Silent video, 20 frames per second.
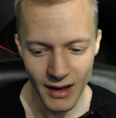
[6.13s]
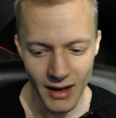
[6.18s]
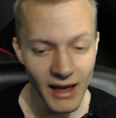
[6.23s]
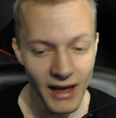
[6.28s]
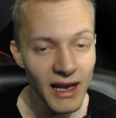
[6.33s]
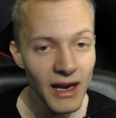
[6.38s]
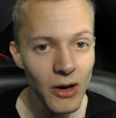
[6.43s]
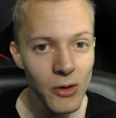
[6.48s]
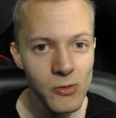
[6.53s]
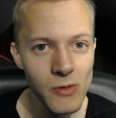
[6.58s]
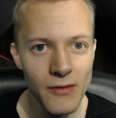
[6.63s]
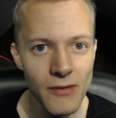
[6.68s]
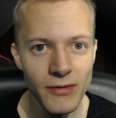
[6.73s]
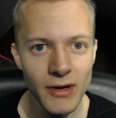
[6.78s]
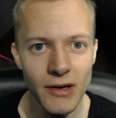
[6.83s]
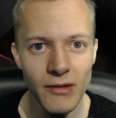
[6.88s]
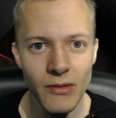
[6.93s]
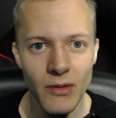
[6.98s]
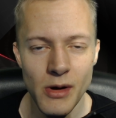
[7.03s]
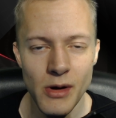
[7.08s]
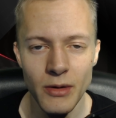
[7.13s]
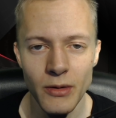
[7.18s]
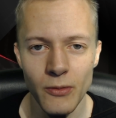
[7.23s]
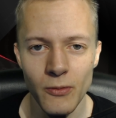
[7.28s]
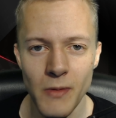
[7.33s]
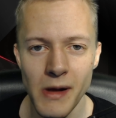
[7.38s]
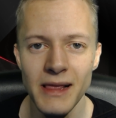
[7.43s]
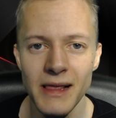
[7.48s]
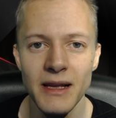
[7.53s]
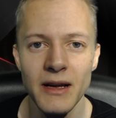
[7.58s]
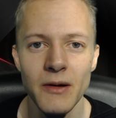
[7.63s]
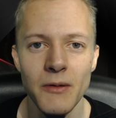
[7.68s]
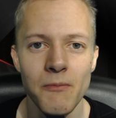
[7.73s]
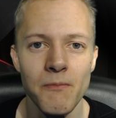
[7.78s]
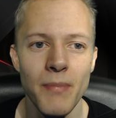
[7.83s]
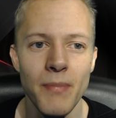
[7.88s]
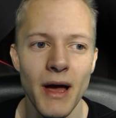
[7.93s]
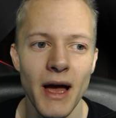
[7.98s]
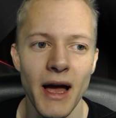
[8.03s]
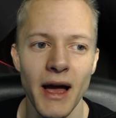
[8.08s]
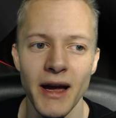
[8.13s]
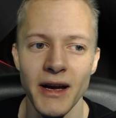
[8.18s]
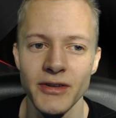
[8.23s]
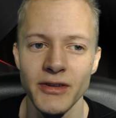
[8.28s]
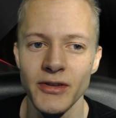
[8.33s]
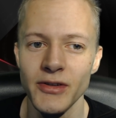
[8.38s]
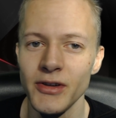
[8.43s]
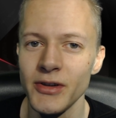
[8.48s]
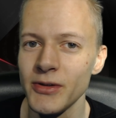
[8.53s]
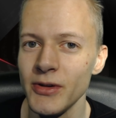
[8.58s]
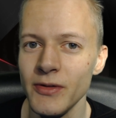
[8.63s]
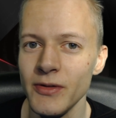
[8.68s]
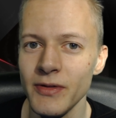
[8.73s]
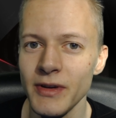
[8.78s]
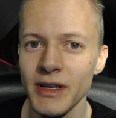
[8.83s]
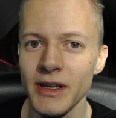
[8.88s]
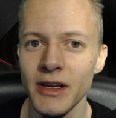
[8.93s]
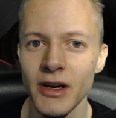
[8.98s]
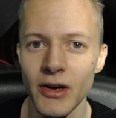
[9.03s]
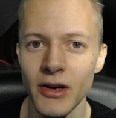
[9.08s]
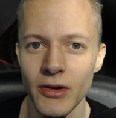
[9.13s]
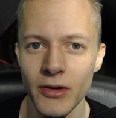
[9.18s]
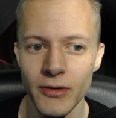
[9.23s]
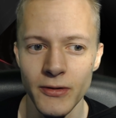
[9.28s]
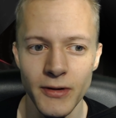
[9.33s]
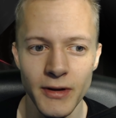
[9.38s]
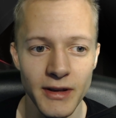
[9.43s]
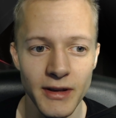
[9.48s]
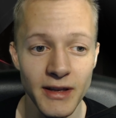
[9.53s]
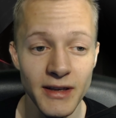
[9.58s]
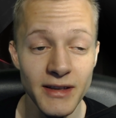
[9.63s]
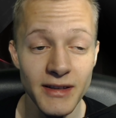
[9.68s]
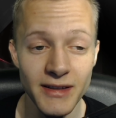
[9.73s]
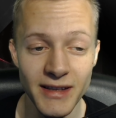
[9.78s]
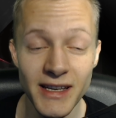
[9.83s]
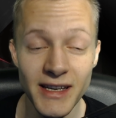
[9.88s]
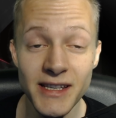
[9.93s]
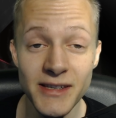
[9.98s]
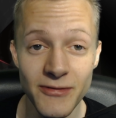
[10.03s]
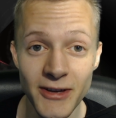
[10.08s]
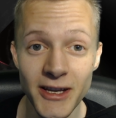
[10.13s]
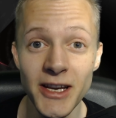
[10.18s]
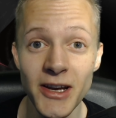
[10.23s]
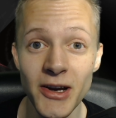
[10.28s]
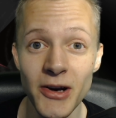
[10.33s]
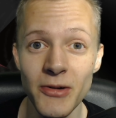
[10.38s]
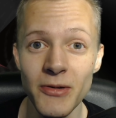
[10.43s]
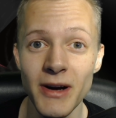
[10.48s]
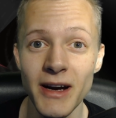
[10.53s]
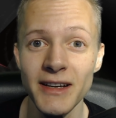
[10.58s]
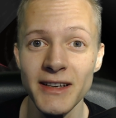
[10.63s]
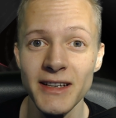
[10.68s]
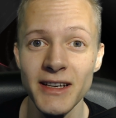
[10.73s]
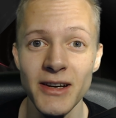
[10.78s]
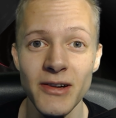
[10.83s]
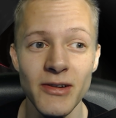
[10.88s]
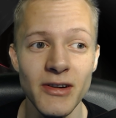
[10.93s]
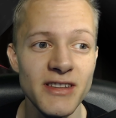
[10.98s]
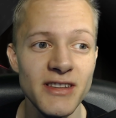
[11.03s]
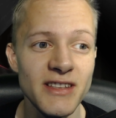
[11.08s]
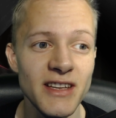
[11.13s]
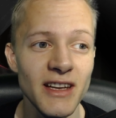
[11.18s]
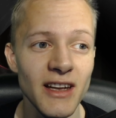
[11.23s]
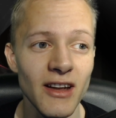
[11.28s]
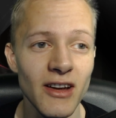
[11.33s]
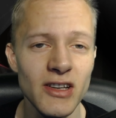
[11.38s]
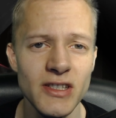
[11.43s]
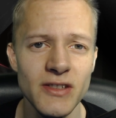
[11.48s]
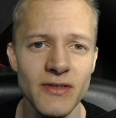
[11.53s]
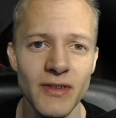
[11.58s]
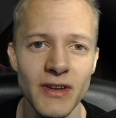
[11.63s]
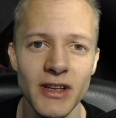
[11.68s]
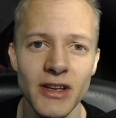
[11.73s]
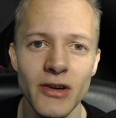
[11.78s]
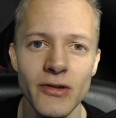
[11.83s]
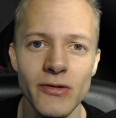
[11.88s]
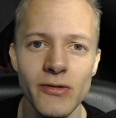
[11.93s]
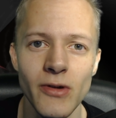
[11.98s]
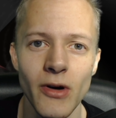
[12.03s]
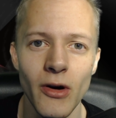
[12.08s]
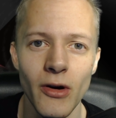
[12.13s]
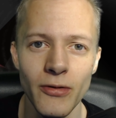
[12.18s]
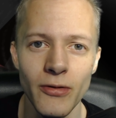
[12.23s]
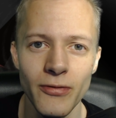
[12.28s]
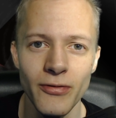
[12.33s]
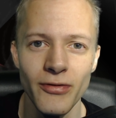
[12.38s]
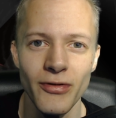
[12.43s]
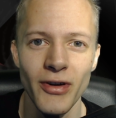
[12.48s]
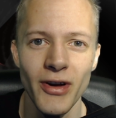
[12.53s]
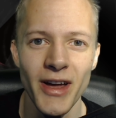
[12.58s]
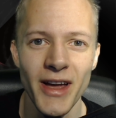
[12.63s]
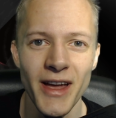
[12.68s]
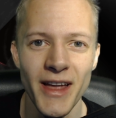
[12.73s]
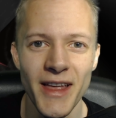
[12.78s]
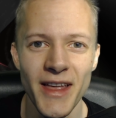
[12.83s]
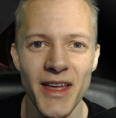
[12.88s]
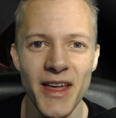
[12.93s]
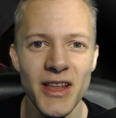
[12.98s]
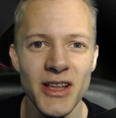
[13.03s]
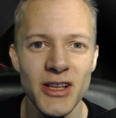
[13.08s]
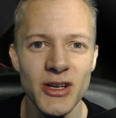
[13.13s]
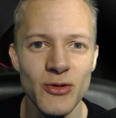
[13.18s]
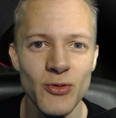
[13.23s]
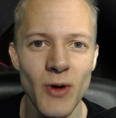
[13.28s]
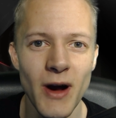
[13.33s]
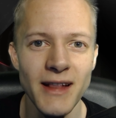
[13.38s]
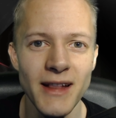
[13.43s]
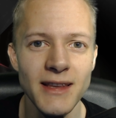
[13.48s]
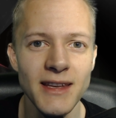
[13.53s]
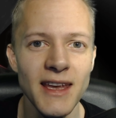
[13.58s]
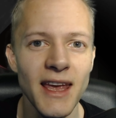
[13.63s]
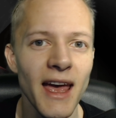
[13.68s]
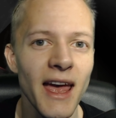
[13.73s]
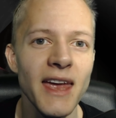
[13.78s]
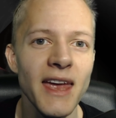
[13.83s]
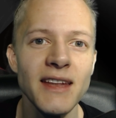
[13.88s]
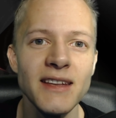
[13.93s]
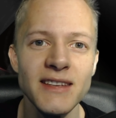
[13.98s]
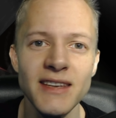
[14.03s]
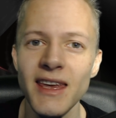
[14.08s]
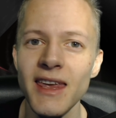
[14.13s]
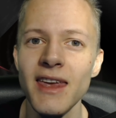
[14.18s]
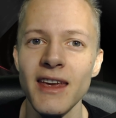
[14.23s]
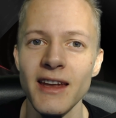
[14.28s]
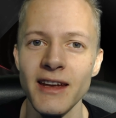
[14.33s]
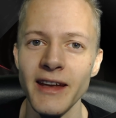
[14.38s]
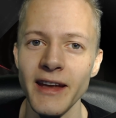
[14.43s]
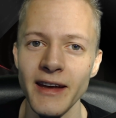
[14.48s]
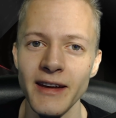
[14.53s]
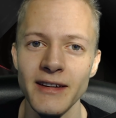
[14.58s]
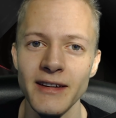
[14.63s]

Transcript: Hello everyone, welcome back to another video. To th this video right here is the last video of 2018.